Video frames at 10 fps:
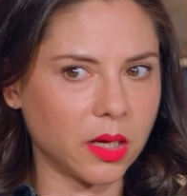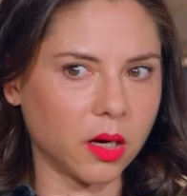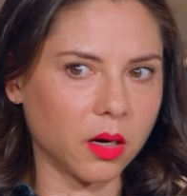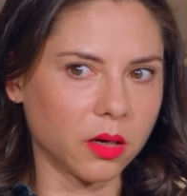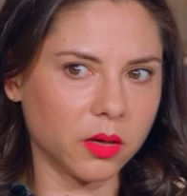
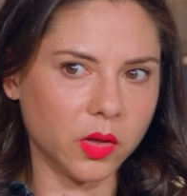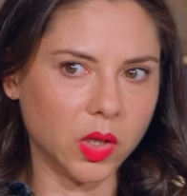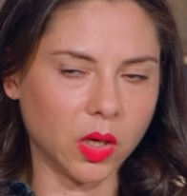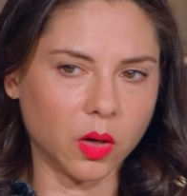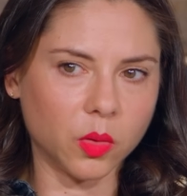here?
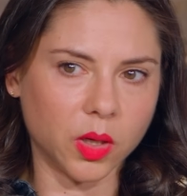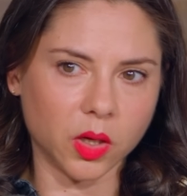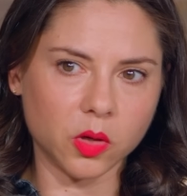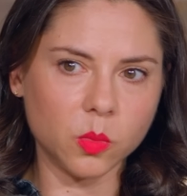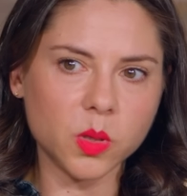You know, and
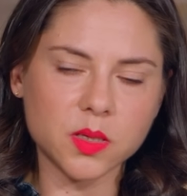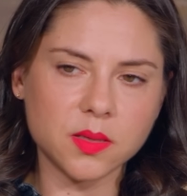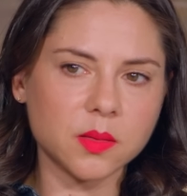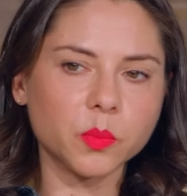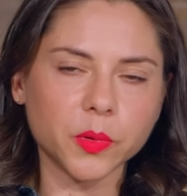it could be as
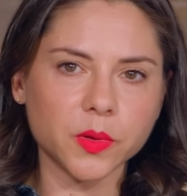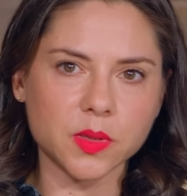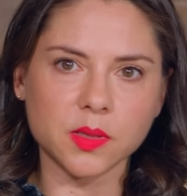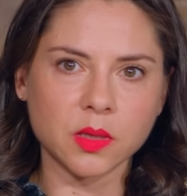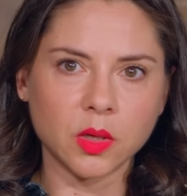simple
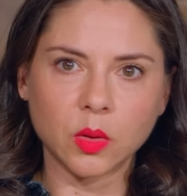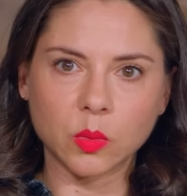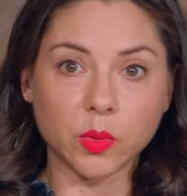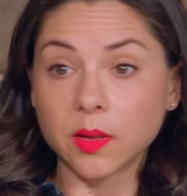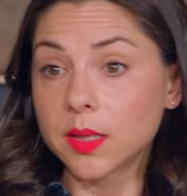as
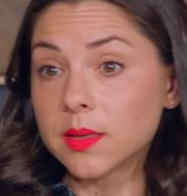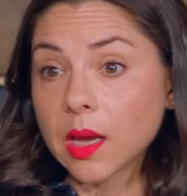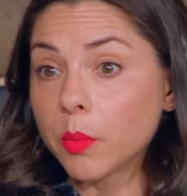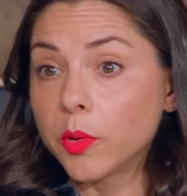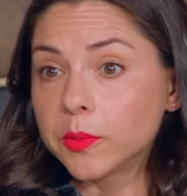realizing
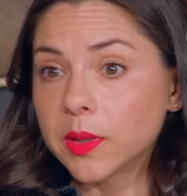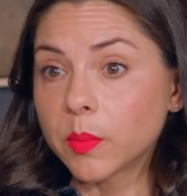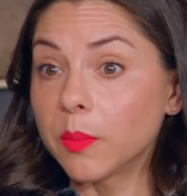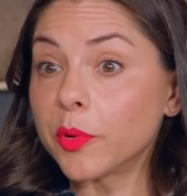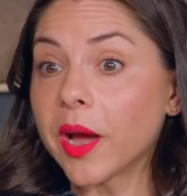I'm holding
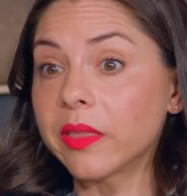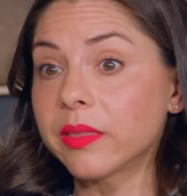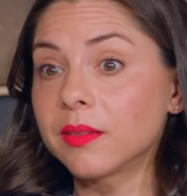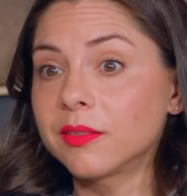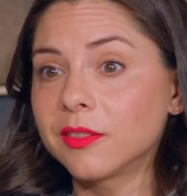my breath